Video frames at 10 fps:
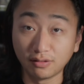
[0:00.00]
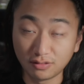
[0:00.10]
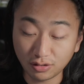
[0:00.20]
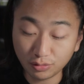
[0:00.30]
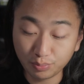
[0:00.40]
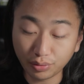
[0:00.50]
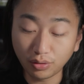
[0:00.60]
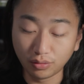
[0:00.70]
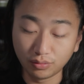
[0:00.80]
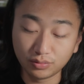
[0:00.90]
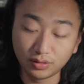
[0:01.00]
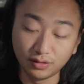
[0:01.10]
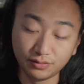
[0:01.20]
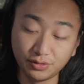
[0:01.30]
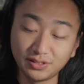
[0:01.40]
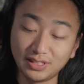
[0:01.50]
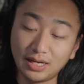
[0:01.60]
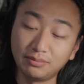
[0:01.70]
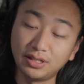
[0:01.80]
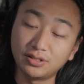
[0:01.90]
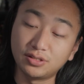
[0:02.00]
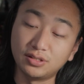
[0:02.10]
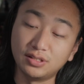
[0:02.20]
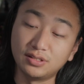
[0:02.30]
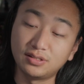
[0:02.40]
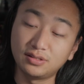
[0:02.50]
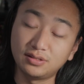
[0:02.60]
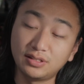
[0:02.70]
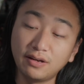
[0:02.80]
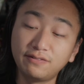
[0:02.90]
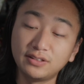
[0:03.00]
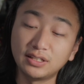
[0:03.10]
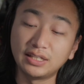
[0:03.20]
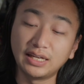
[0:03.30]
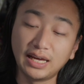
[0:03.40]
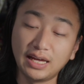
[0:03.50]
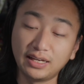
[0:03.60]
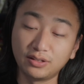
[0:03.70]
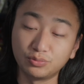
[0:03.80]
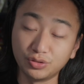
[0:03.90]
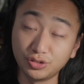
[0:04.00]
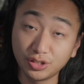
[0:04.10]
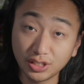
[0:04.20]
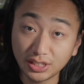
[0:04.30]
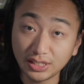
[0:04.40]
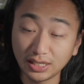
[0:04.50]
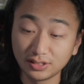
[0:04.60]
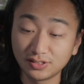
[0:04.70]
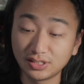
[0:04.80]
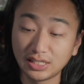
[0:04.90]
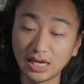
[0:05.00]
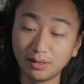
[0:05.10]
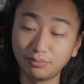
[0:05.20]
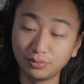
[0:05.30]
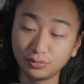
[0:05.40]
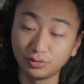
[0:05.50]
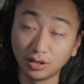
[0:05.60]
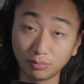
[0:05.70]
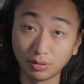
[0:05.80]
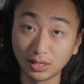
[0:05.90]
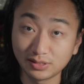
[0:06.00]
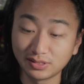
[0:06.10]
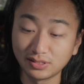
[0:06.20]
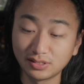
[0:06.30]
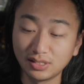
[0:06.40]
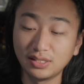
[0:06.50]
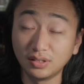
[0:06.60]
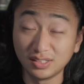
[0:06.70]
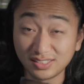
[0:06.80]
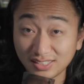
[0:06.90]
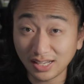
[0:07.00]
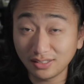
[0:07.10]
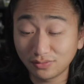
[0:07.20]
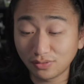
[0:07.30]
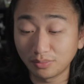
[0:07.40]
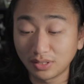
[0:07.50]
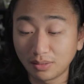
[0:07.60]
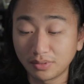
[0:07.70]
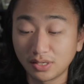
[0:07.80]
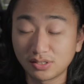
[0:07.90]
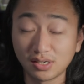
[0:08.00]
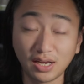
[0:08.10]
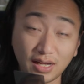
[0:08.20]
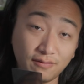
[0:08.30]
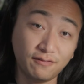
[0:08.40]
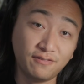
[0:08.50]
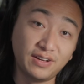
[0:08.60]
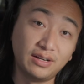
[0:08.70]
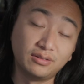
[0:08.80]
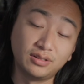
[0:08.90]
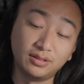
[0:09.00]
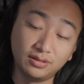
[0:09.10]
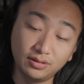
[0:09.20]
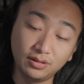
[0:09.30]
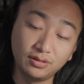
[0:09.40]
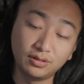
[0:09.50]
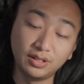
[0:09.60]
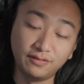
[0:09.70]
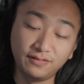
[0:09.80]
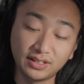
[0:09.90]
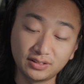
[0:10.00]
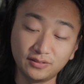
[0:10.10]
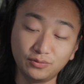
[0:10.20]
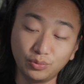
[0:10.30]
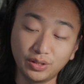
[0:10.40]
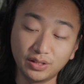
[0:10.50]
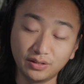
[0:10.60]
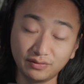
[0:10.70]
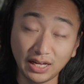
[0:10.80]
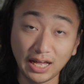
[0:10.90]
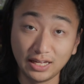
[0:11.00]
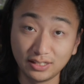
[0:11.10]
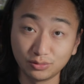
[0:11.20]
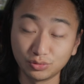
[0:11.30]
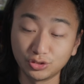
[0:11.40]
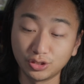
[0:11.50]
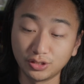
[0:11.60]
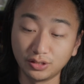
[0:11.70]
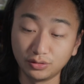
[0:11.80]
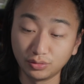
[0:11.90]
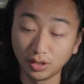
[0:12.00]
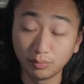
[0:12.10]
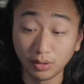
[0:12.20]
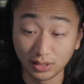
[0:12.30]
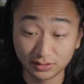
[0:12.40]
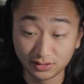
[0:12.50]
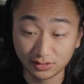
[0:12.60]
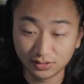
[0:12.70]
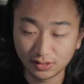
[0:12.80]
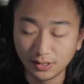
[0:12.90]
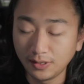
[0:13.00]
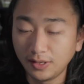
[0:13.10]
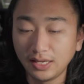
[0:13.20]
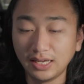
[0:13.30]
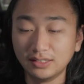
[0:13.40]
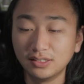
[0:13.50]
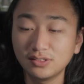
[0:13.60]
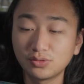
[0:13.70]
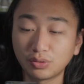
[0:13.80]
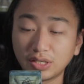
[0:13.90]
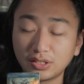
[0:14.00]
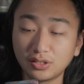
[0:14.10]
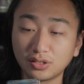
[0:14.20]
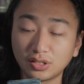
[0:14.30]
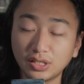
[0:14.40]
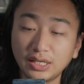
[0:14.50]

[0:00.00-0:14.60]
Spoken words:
the third pro of using lamination is definitely adding rigidity and snap to our proxies. Now aside from lamination, I haven't found another effective way of adding rigidity to our proxies. And this right here